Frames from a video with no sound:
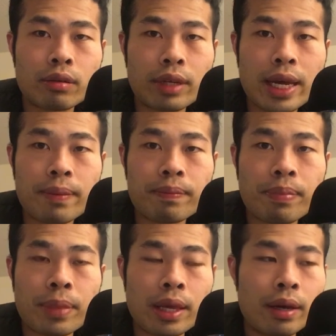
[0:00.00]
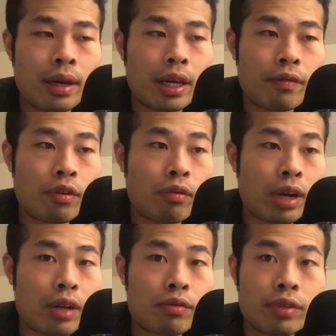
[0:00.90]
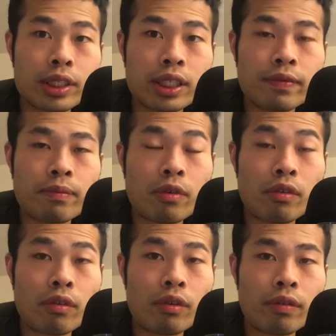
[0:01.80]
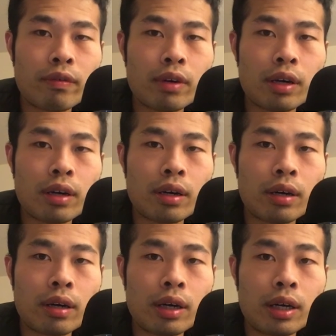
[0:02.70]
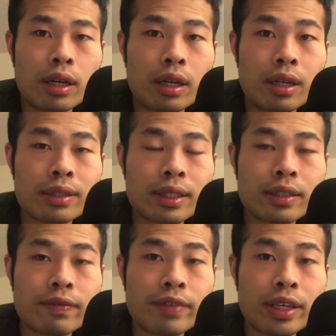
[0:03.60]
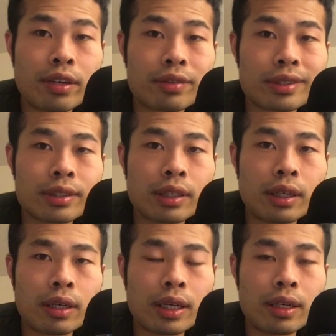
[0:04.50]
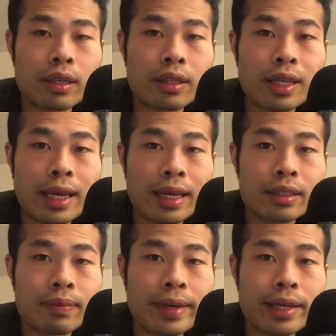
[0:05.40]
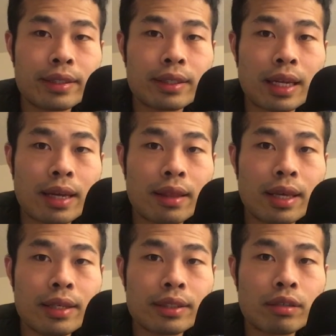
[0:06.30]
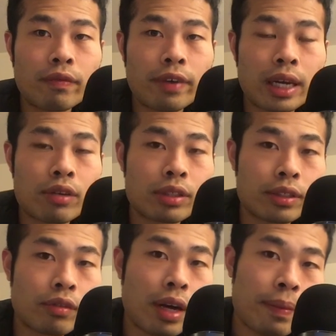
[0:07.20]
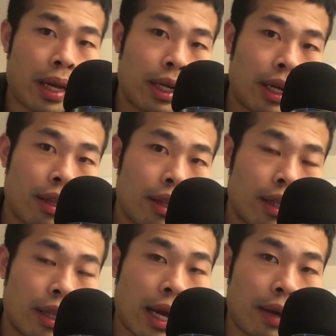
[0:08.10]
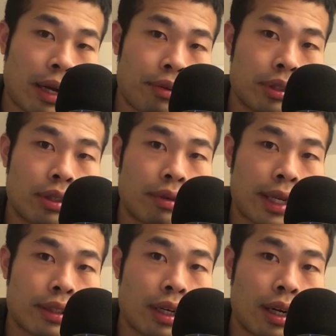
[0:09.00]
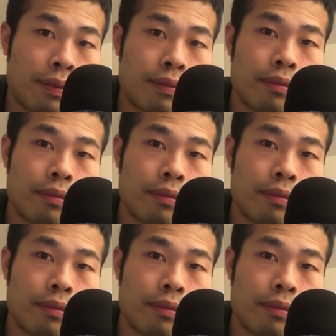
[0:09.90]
yeah, if you would like to receive more analysis videos in the tech space like this, don't forget to subscribe. And other than that, I will see you next time.